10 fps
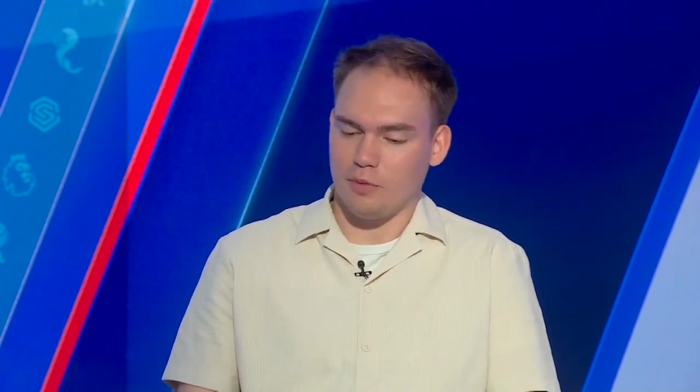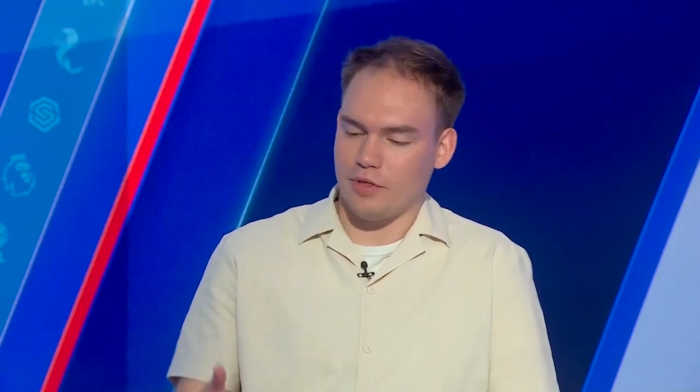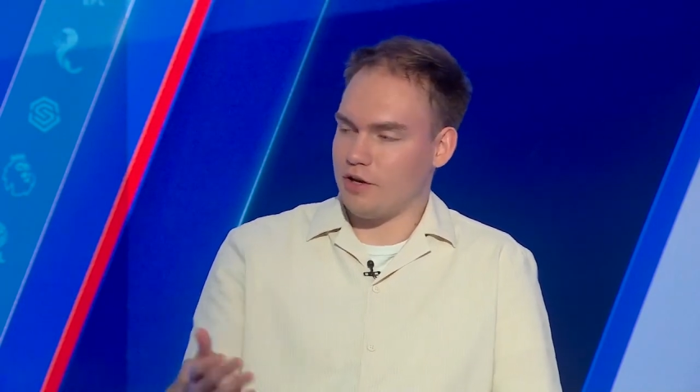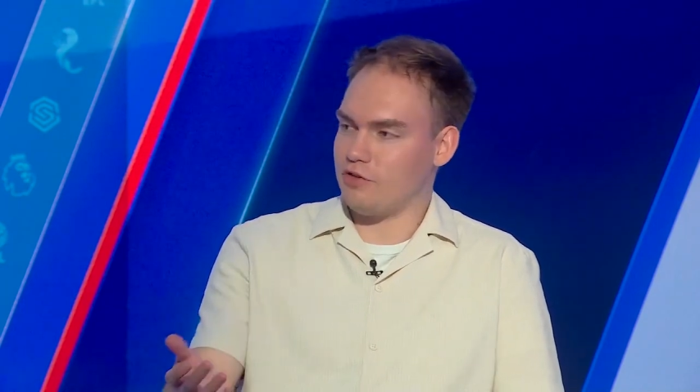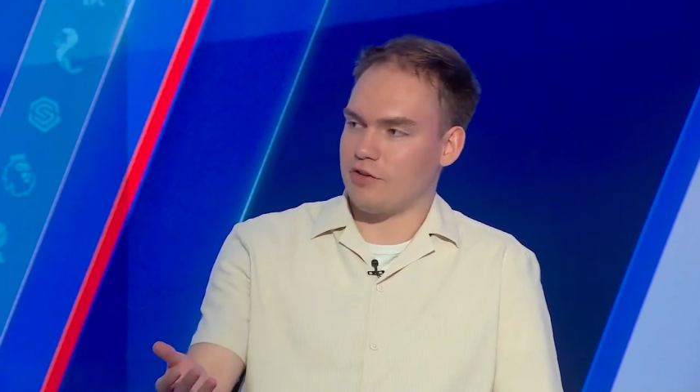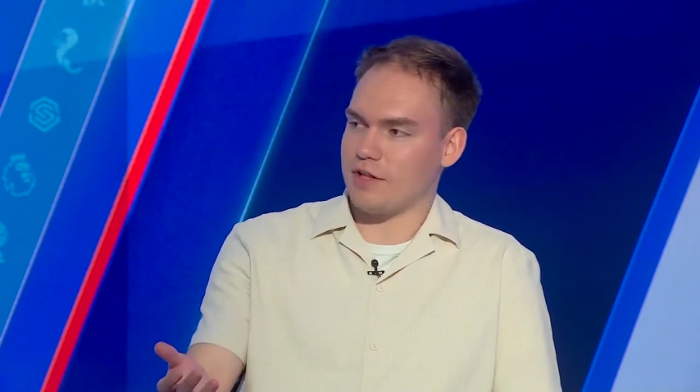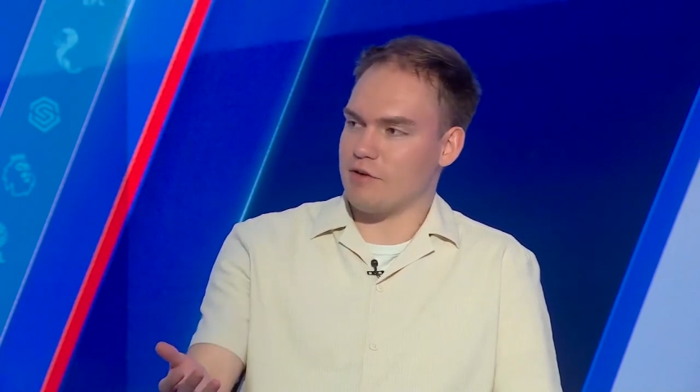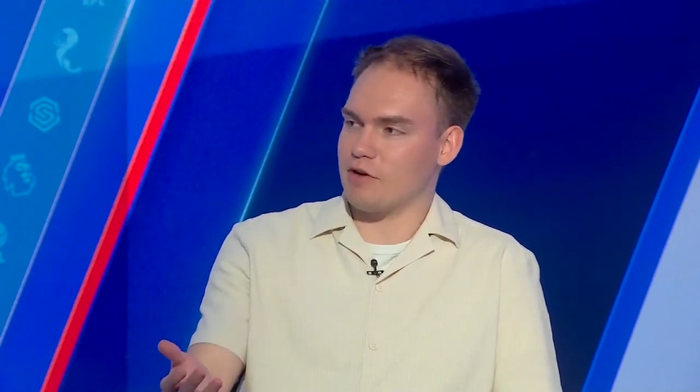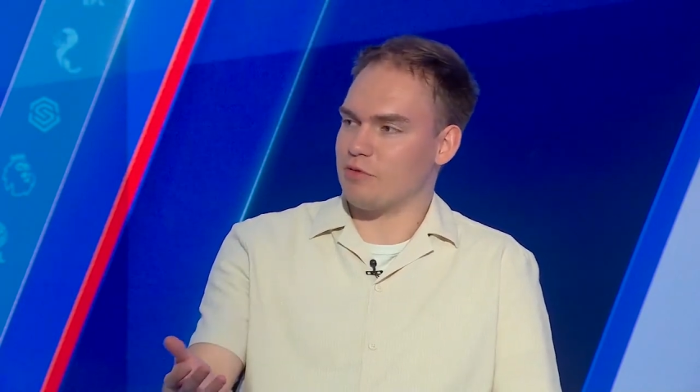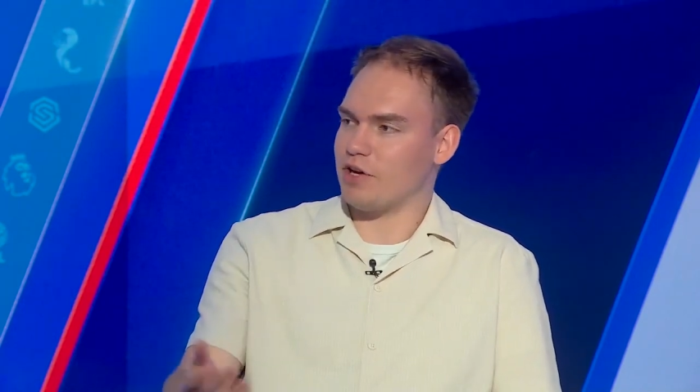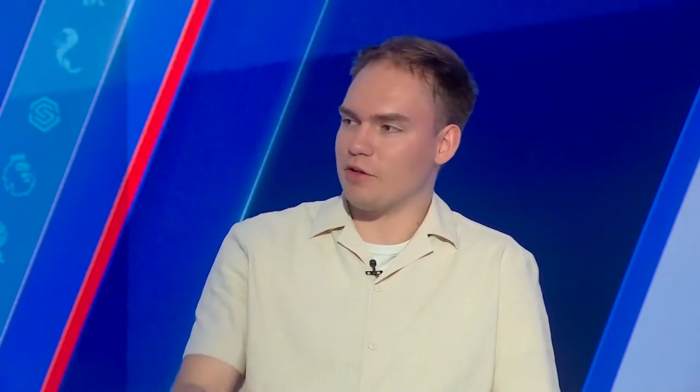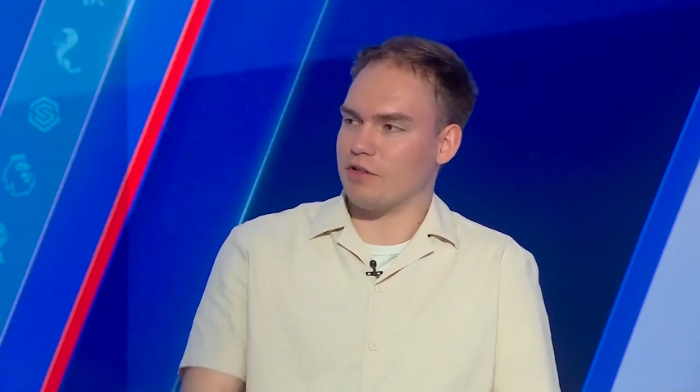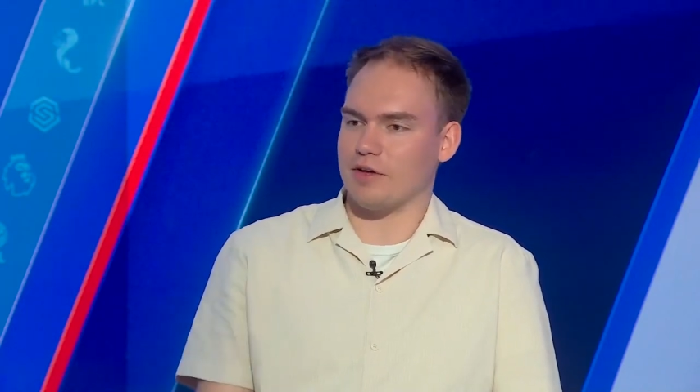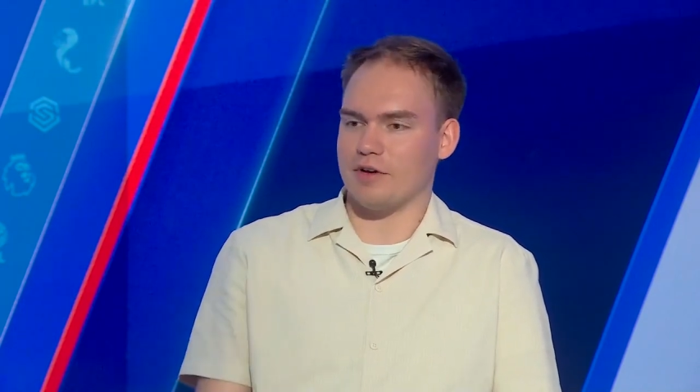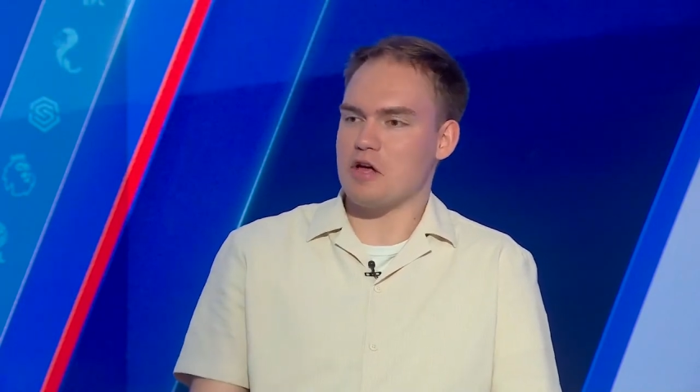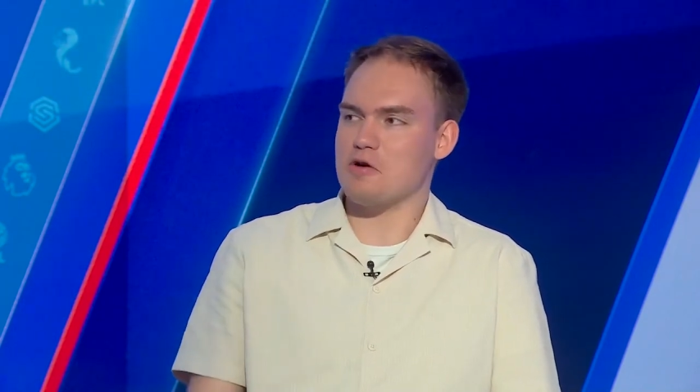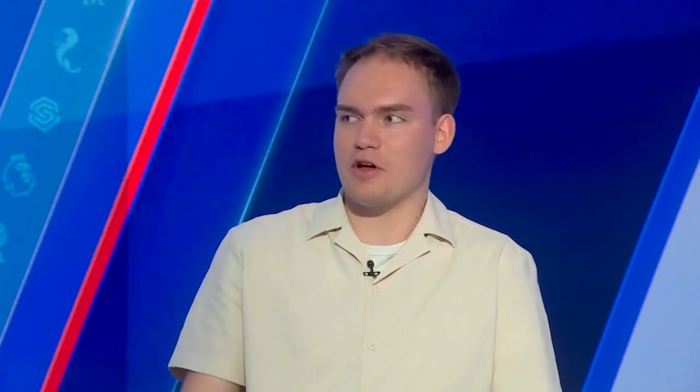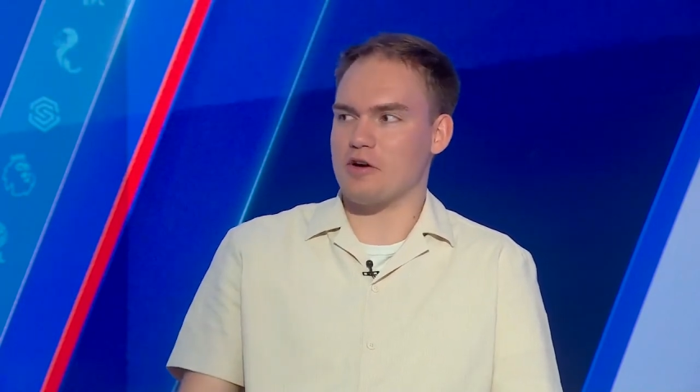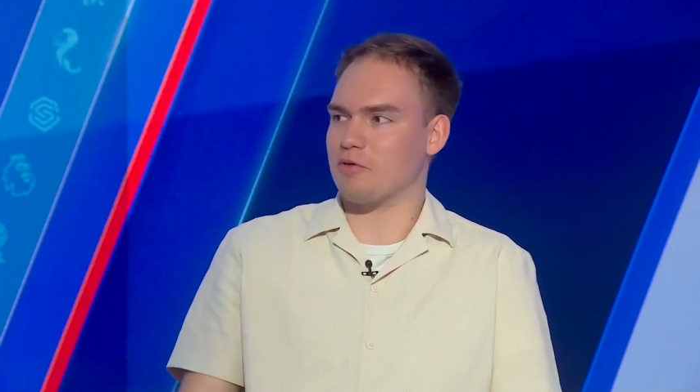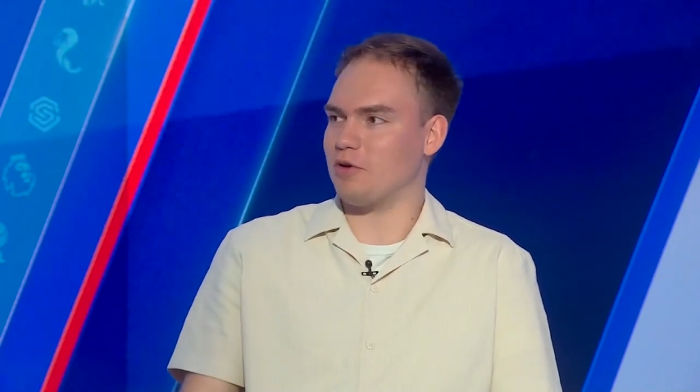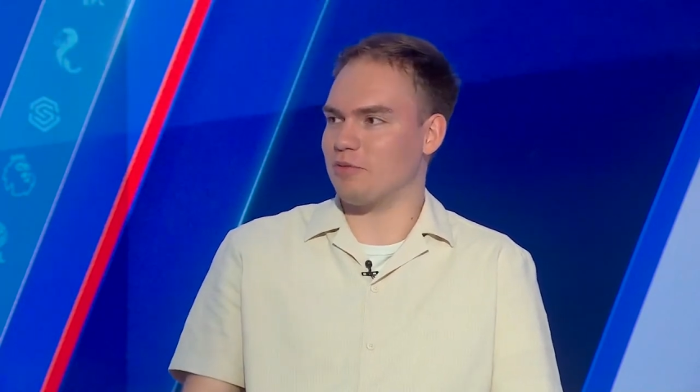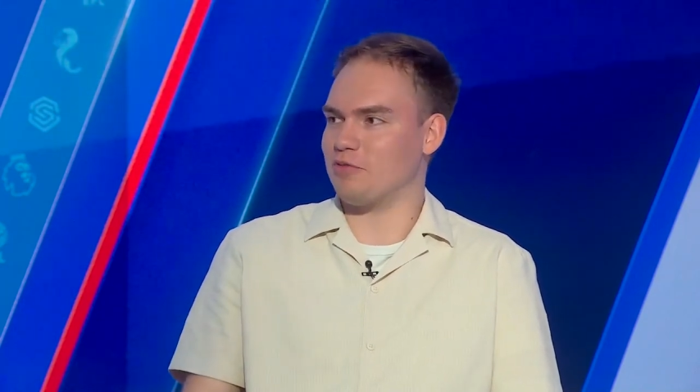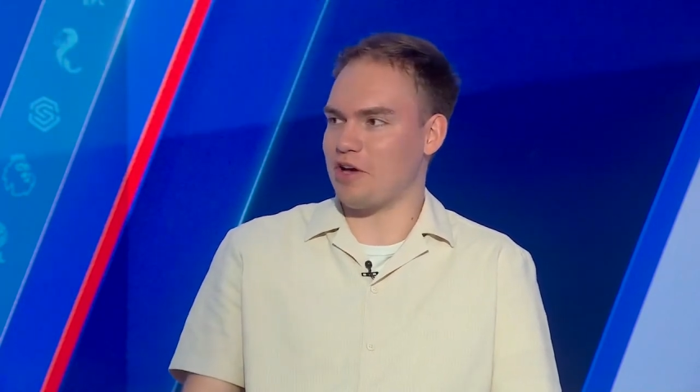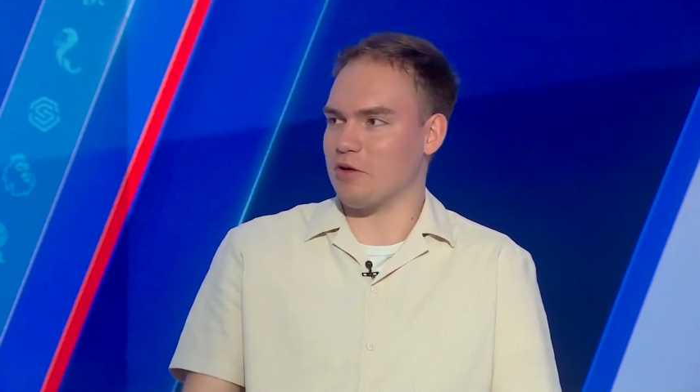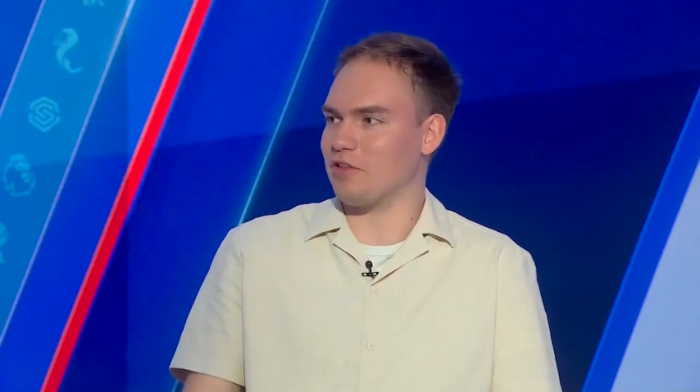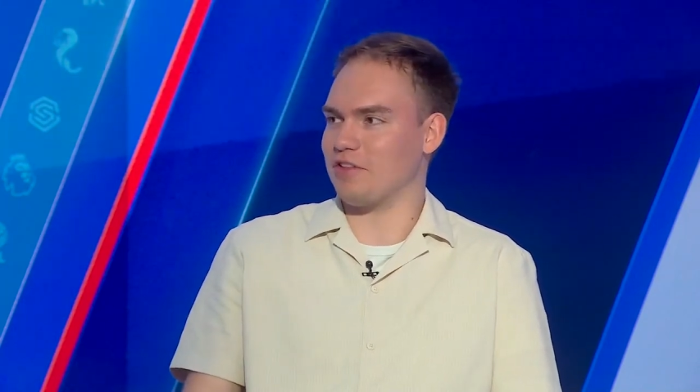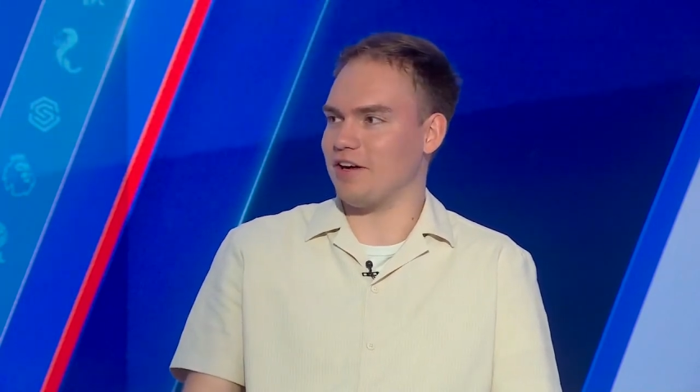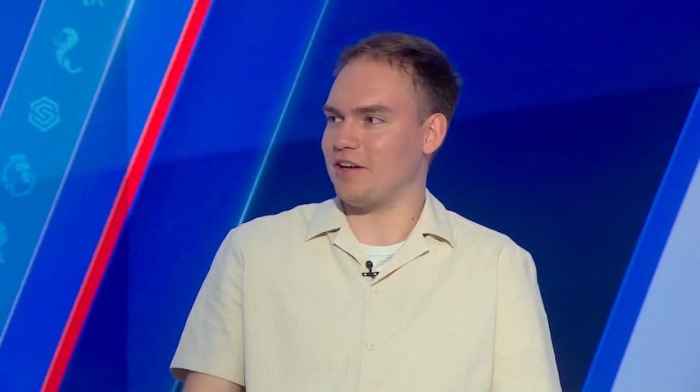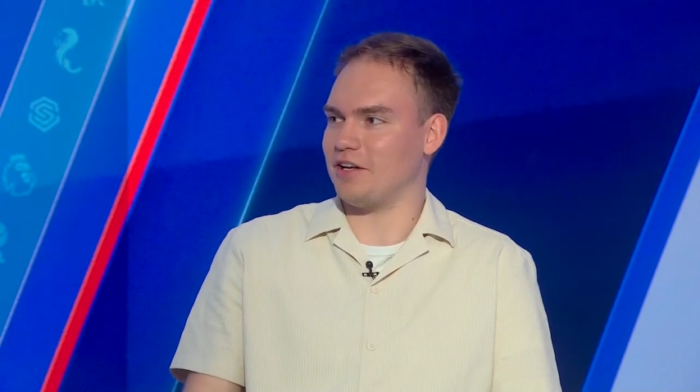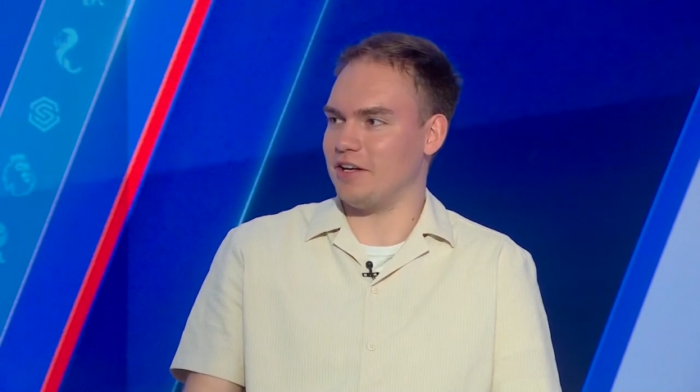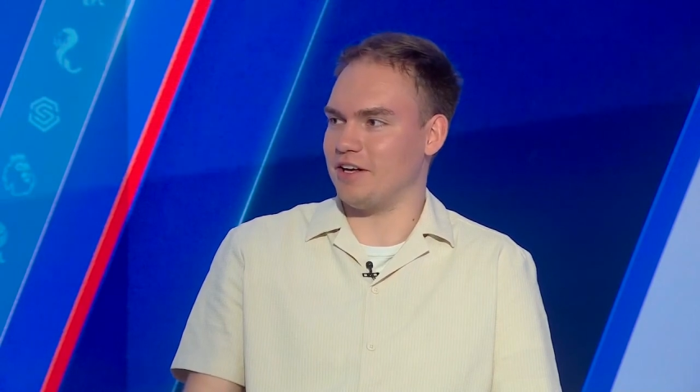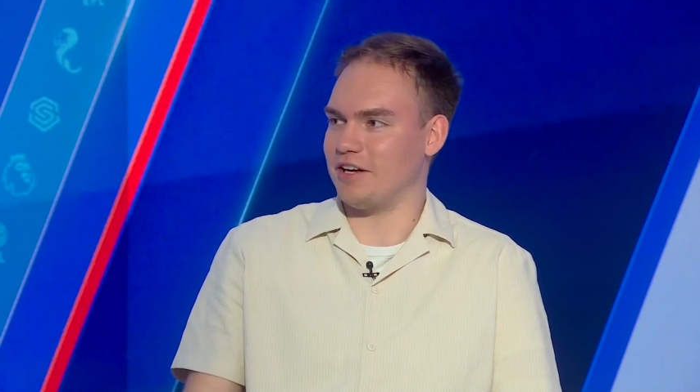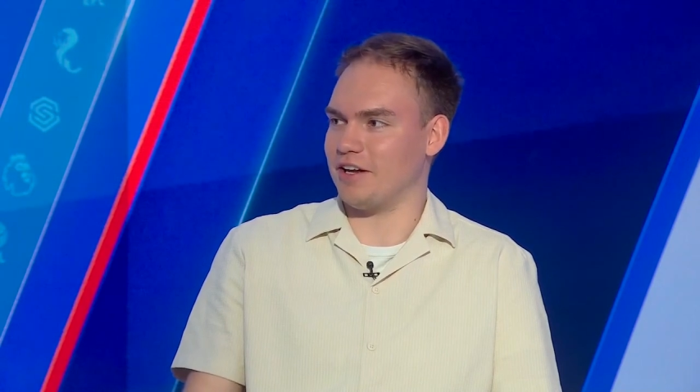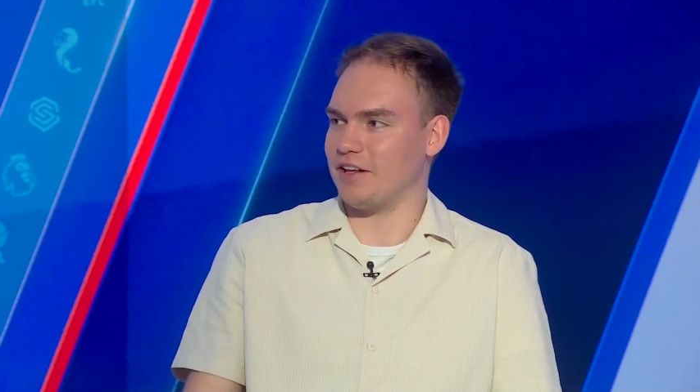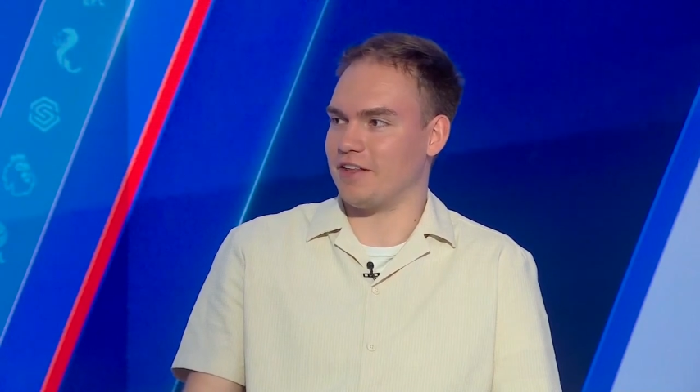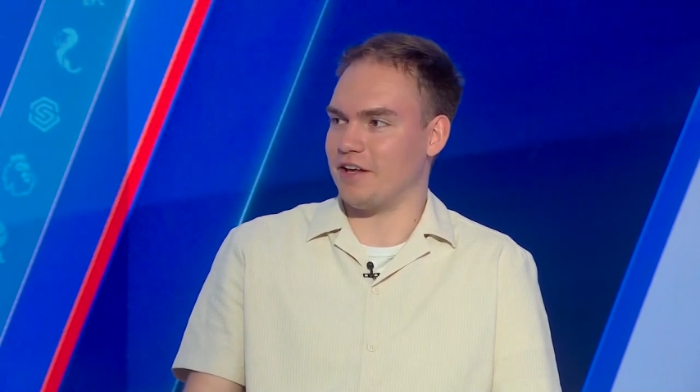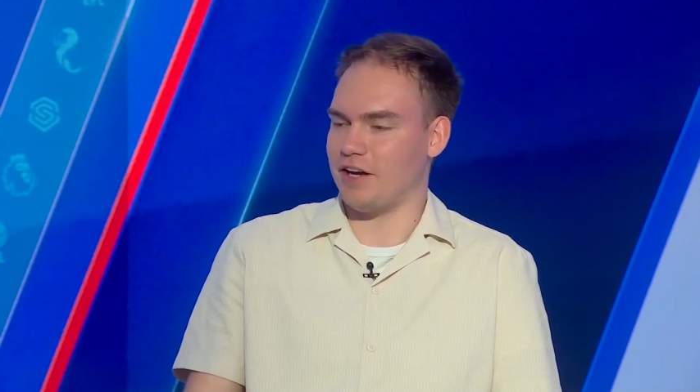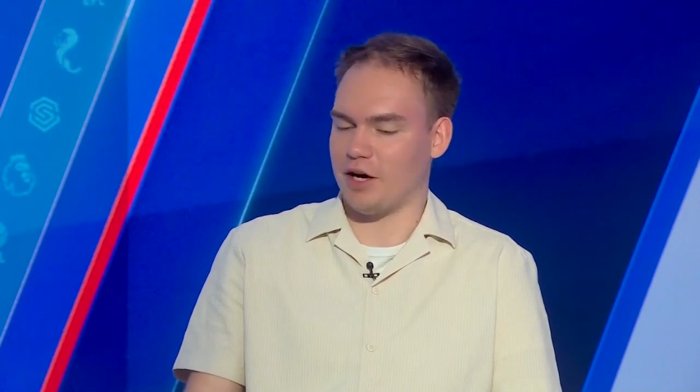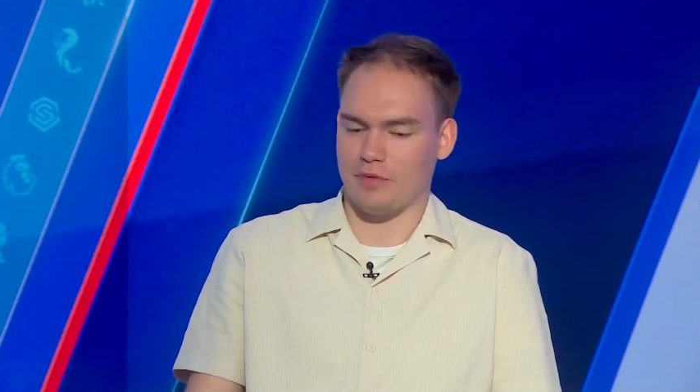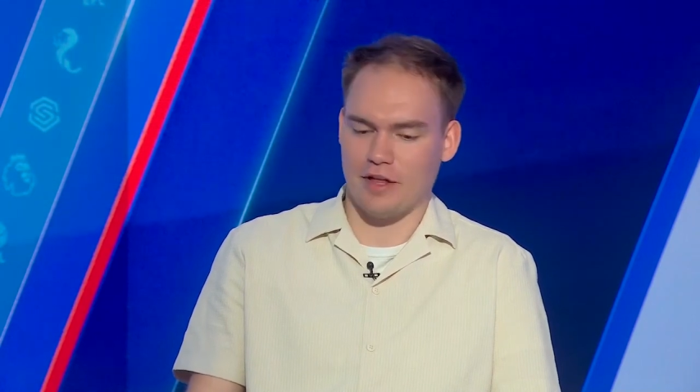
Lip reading: Then, as you say, Rob, Chelsea, I mean, who knows what Chelsea side are going to turn up.